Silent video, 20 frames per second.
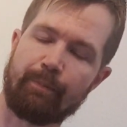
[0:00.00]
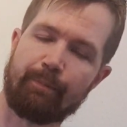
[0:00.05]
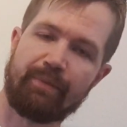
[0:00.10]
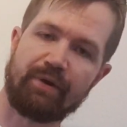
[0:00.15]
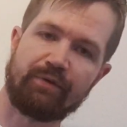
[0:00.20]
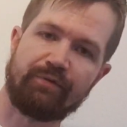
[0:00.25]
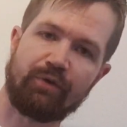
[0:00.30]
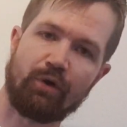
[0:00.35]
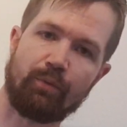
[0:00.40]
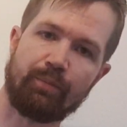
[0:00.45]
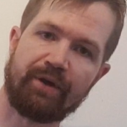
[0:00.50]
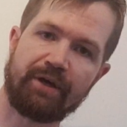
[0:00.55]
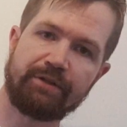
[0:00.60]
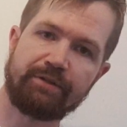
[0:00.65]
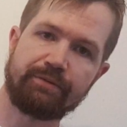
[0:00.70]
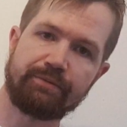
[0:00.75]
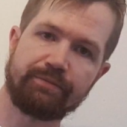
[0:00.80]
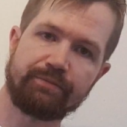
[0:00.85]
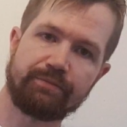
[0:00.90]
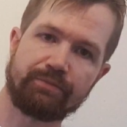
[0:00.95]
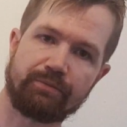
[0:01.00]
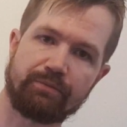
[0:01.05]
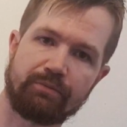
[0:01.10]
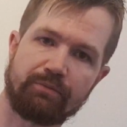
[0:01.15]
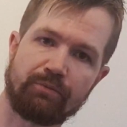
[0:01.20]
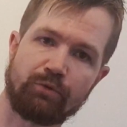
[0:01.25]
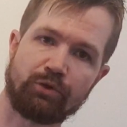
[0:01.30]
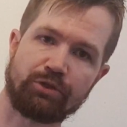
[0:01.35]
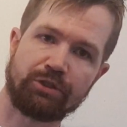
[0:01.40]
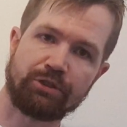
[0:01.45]
big foam head,
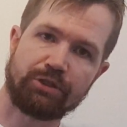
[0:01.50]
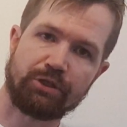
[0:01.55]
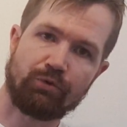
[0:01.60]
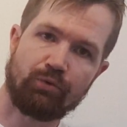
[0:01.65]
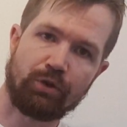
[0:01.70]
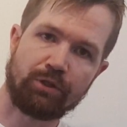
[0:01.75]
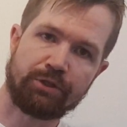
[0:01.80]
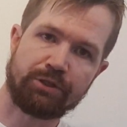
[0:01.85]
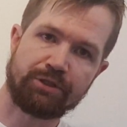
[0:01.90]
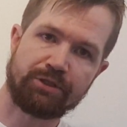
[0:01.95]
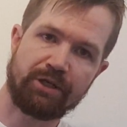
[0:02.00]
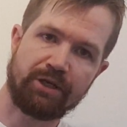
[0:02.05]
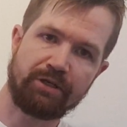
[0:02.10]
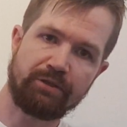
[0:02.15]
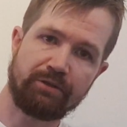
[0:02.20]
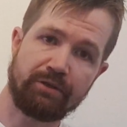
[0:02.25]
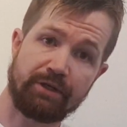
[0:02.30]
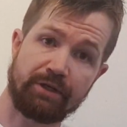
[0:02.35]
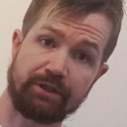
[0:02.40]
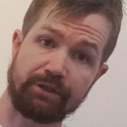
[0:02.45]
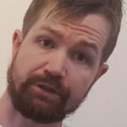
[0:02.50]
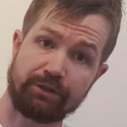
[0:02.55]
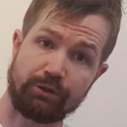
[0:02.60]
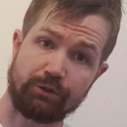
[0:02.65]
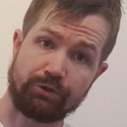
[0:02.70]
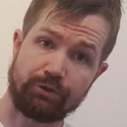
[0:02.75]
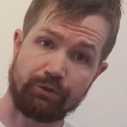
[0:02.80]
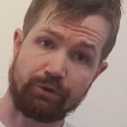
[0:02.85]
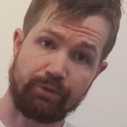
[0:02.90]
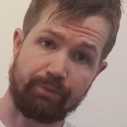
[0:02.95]
which is a quality sign, and it's
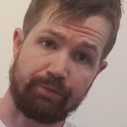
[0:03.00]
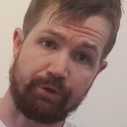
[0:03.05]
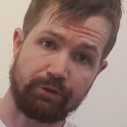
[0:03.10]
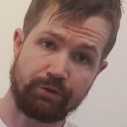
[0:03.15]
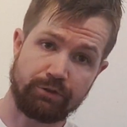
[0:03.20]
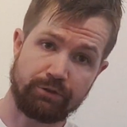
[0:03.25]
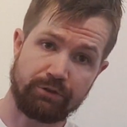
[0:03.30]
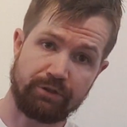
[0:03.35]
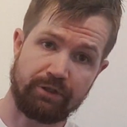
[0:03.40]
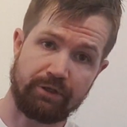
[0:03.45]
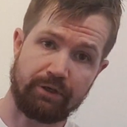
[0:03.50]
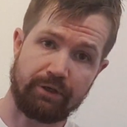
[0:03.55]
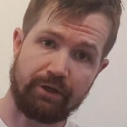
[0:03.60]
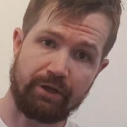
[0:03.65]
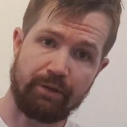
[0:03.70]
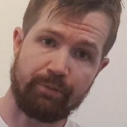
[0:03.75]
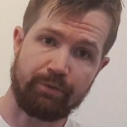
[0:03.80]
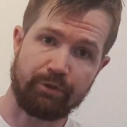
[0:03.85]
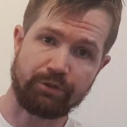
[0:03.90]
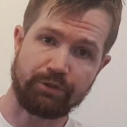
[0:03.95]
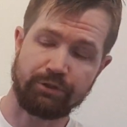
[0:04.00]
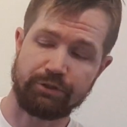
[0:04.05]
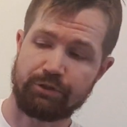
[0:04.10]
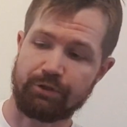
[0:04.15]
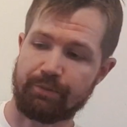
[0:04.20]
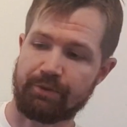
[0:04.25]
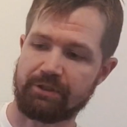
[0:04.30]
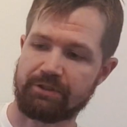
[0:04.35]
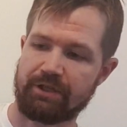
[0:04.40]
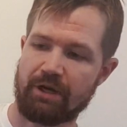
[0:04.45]
also important to
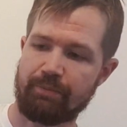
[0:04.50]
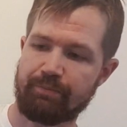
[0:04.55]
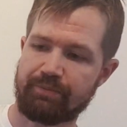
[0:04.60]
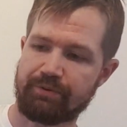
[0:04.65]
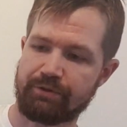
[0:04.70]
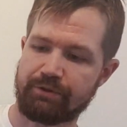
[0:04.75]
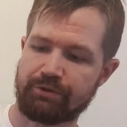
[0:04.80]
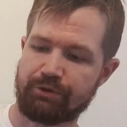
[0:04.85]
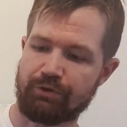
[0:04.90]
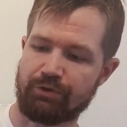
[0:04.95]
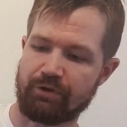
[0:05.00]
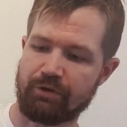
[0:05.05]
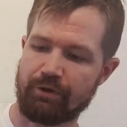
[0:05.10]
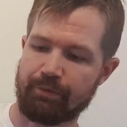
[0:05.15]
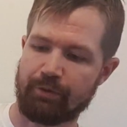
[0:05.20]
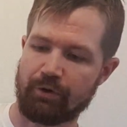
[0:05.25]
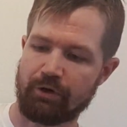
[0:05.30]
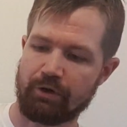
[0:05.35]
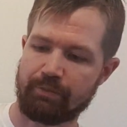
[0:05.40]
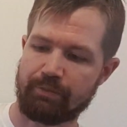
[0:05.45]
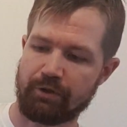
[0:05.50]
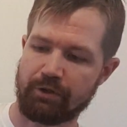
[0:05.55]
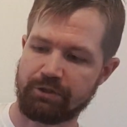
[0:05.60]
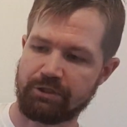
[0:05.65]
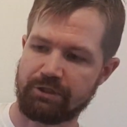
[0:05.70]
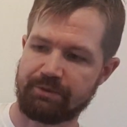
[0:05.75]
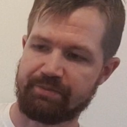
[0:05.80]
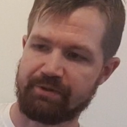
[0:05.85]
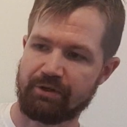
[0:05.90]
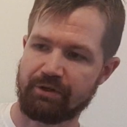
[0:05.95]
build up during the pouring
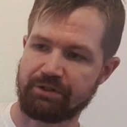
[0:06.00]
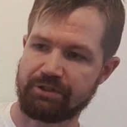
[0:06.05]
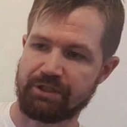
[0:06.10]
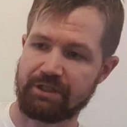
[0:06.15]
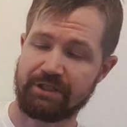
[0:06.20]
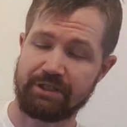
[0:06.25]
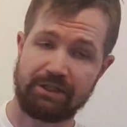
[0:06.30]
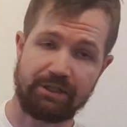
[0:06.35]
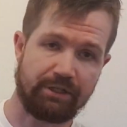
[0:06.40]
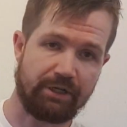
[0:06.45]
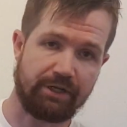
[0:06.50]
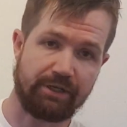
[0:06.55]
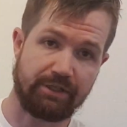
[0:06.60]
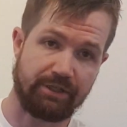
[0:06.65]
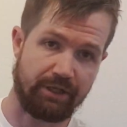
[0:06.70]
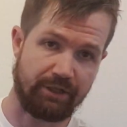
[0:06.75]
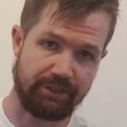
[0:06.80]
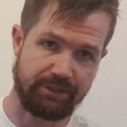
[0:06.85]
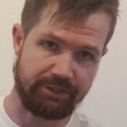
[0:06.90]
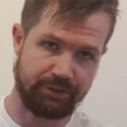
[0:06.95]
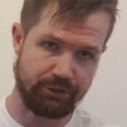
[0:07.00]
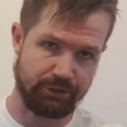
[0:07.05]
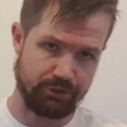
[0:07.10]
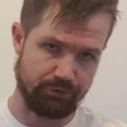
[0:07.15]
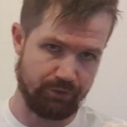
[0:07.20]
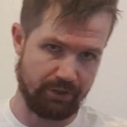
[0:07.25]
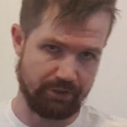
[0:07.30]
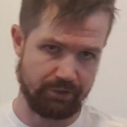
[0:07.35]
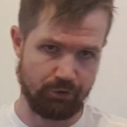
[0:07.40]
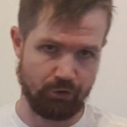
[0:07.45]
process, because it unleashes
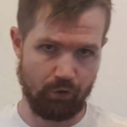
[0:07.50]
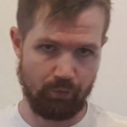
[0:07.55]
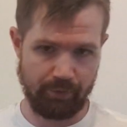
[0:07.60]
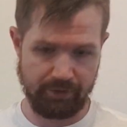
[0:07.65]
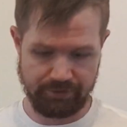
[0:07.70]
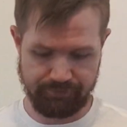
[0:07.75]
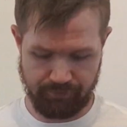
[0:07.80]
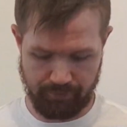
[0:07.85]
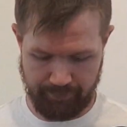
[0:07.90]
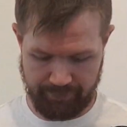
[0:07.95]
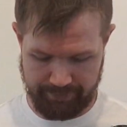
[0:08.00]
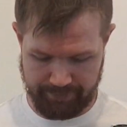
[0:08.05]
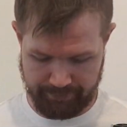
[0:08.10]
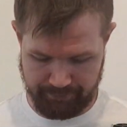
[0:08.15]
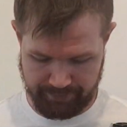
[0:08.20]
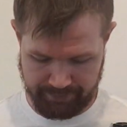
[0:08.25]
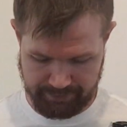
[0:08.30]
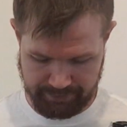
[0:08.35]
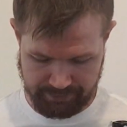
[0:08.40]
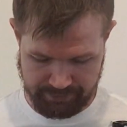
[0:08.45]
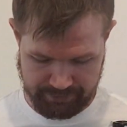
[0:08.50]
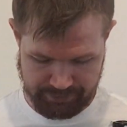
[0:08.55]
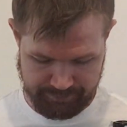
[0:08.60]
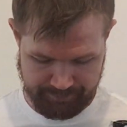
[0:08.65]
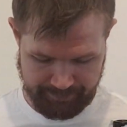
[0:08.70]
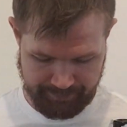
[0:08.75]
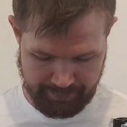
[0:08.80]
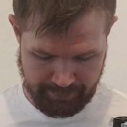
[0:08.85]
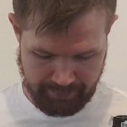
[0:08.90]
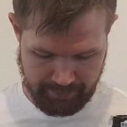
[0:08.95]
right aromas from the ingredients.